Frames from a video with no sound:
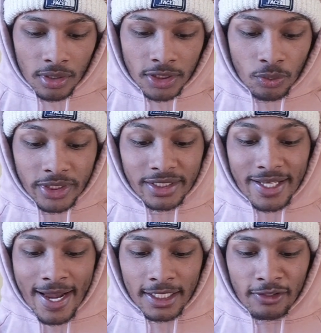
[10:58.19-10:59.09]
Switch it
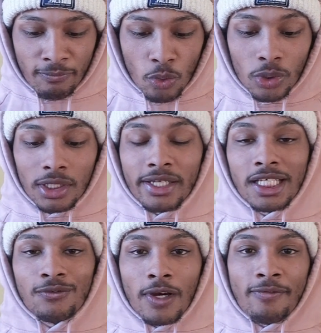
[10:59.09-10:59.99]
to active mode and it
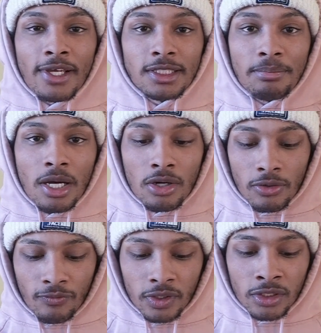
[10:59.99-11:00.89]
gains 5,000
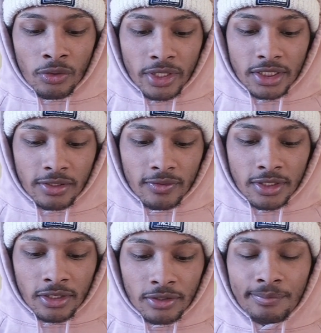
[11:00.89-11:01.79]
power for the duration of the
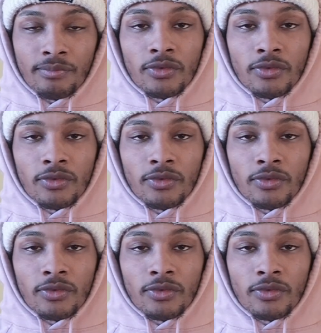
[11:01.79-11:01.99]
turn.